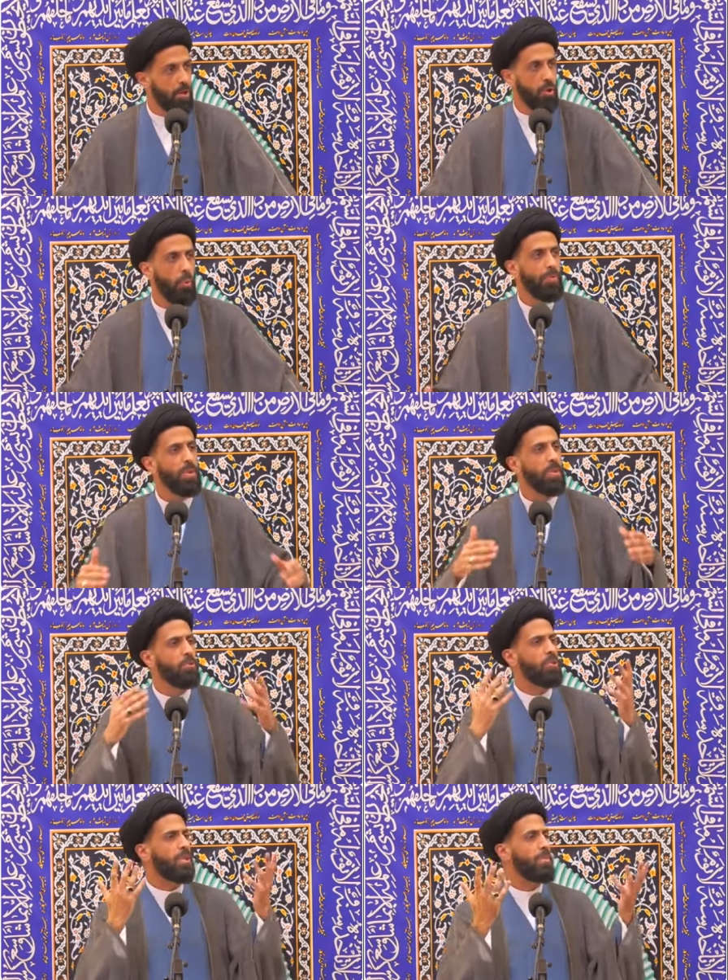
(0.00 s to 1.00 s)
So, what did the
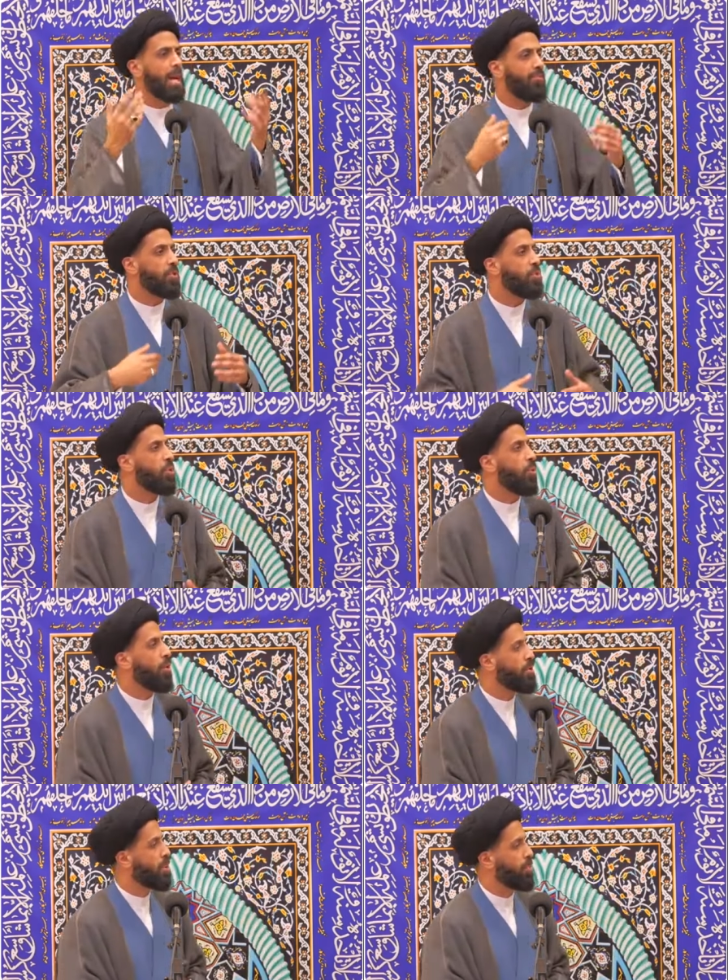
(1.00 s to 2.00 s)
Muslims have to do in
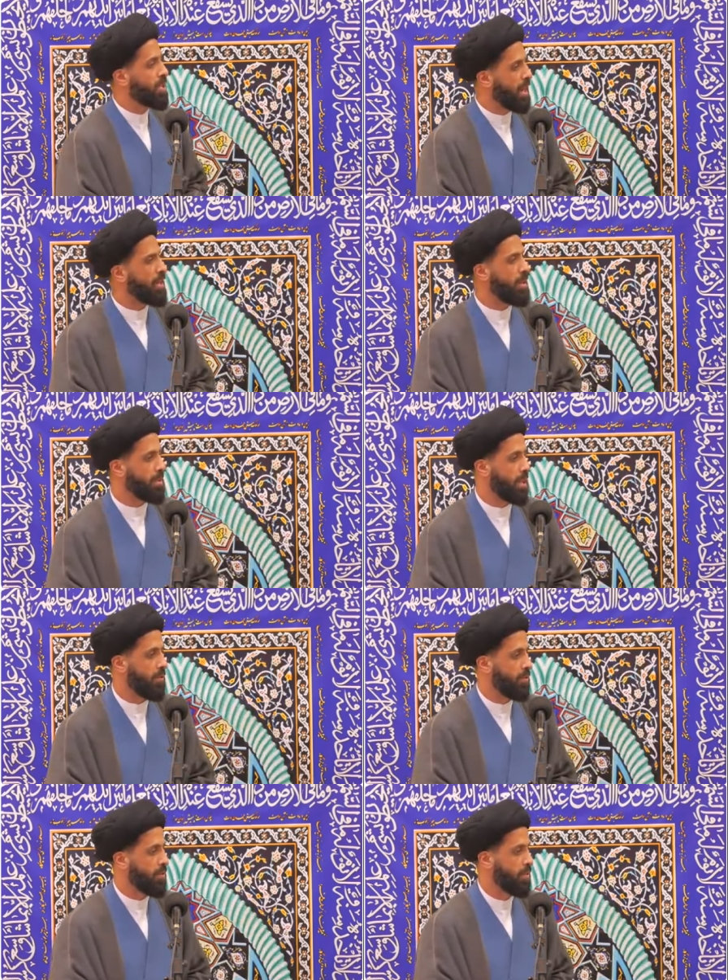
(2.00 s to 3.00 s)
order to protect
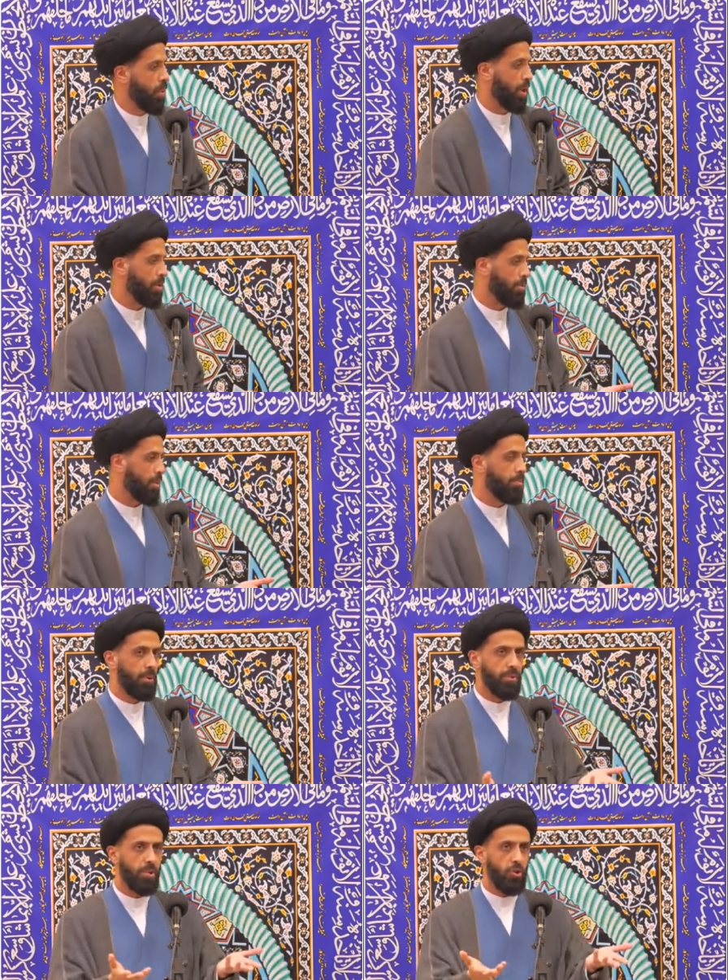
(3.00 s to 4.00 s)
themselves? Well, they
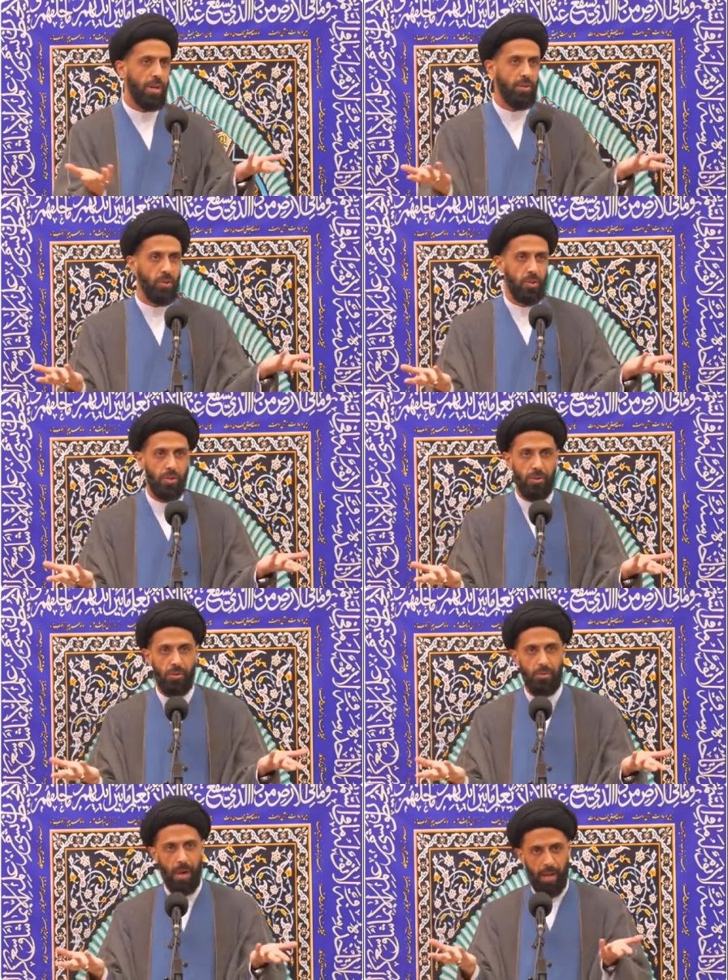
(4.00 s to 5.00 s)
built a trench,
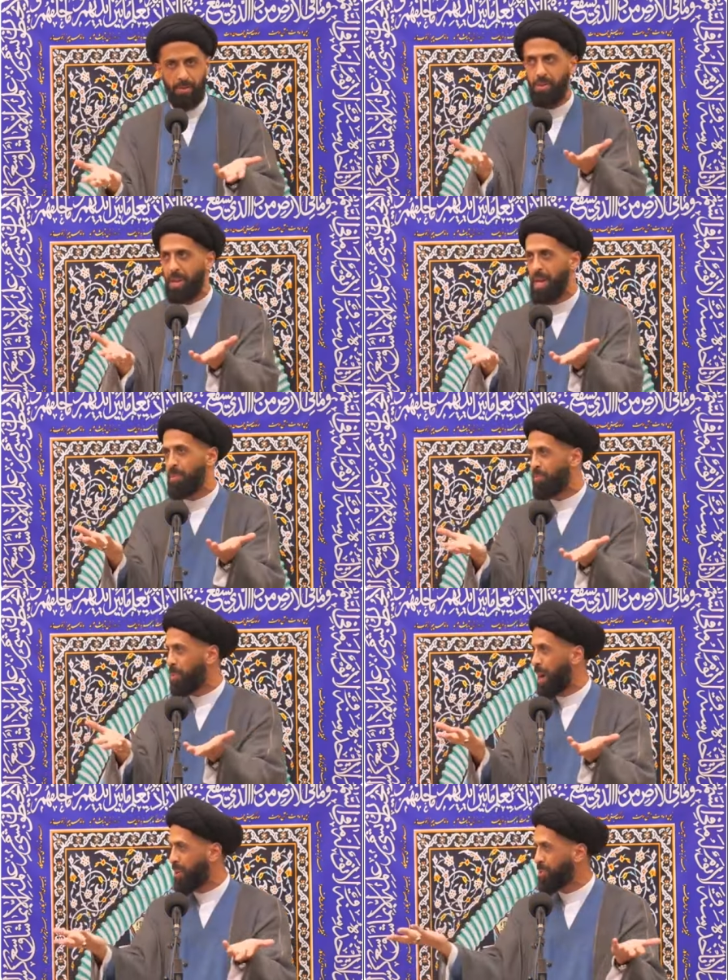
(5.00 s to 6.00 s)
as the name of the
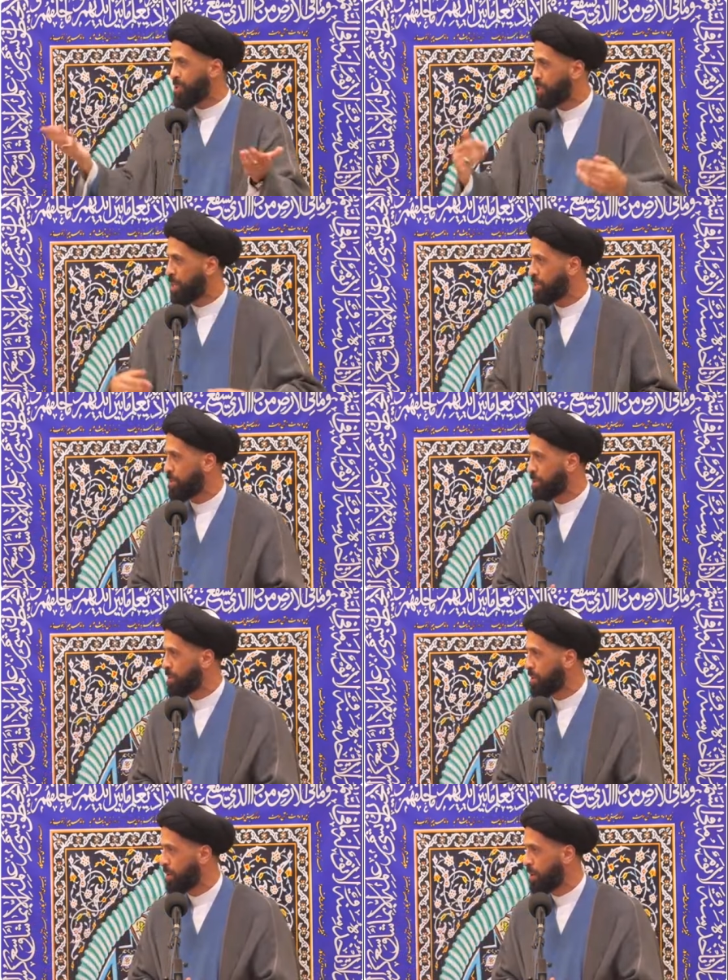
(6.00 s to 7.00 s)
battle
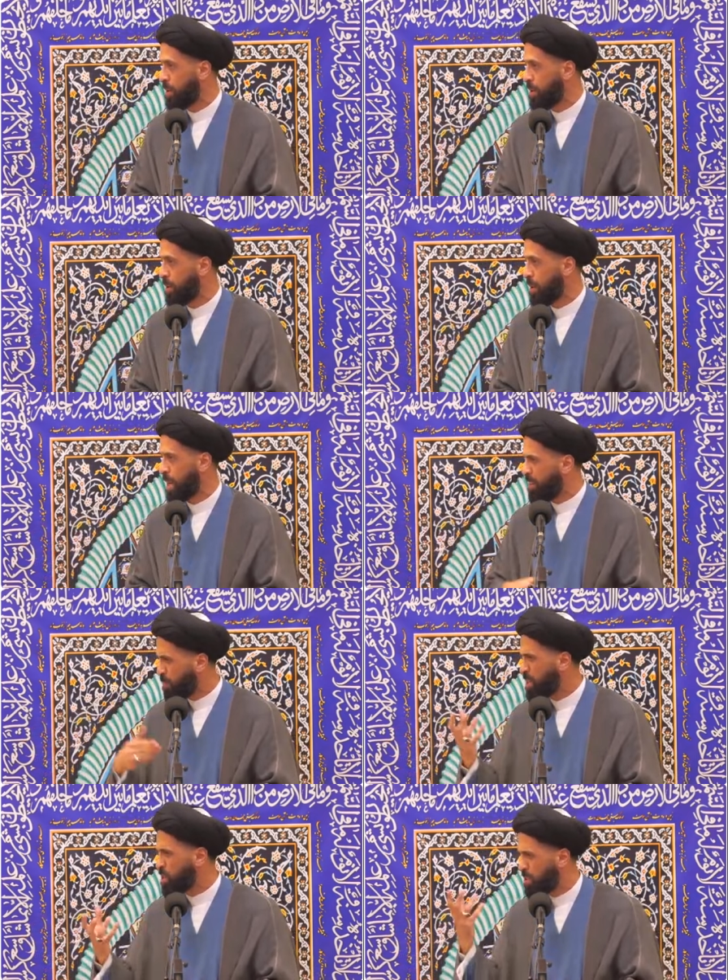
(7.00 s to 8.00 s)
suggests. And I've
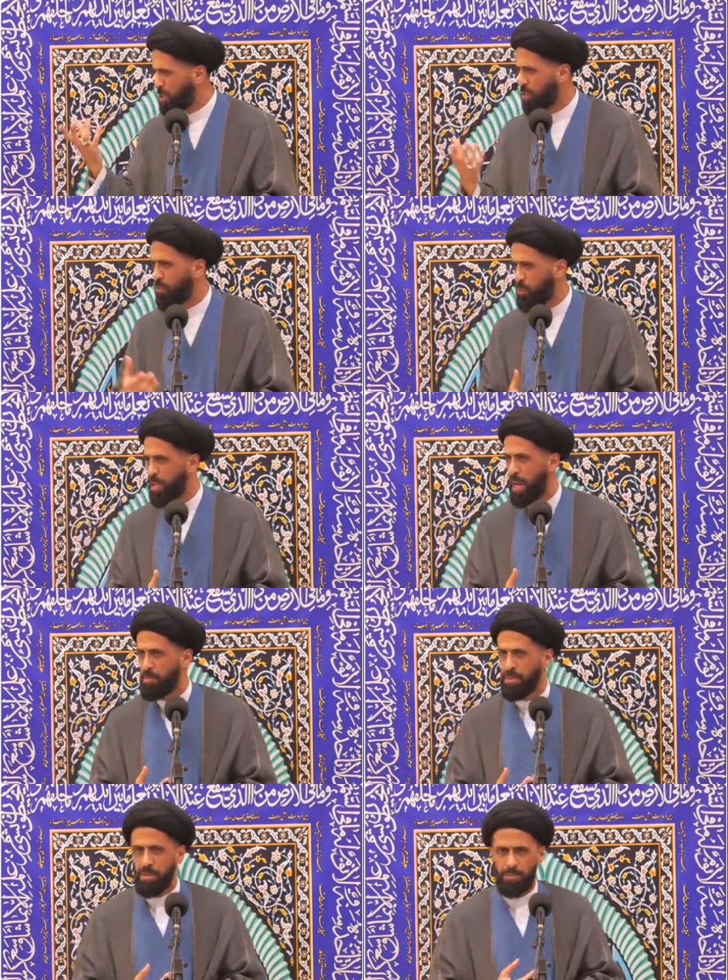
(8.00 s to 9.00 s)
mentioned this a few
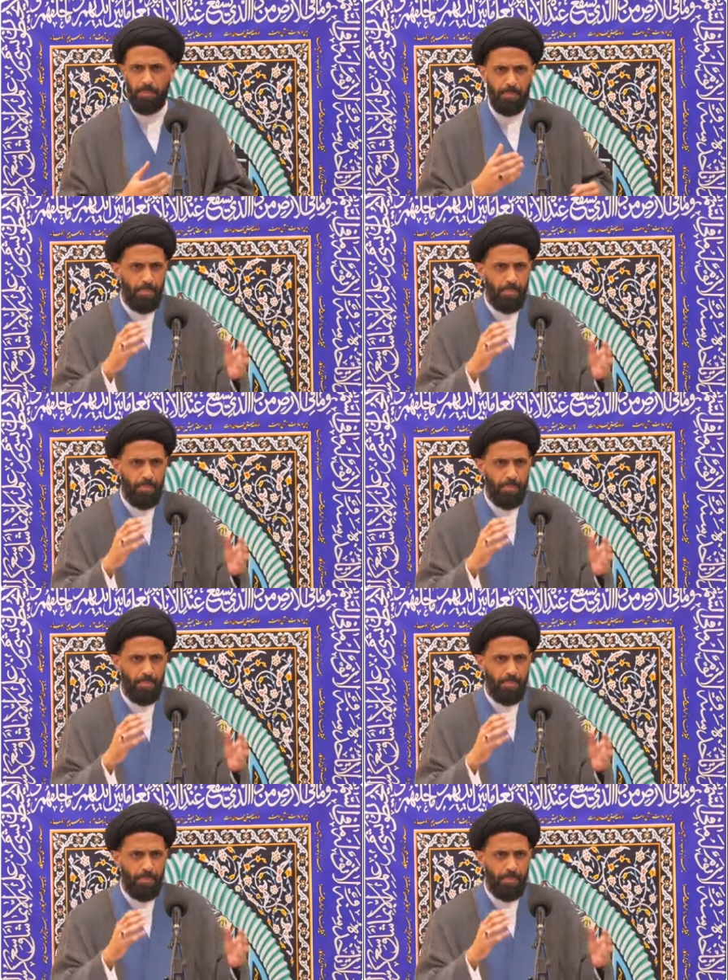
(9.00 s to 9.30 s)
times, and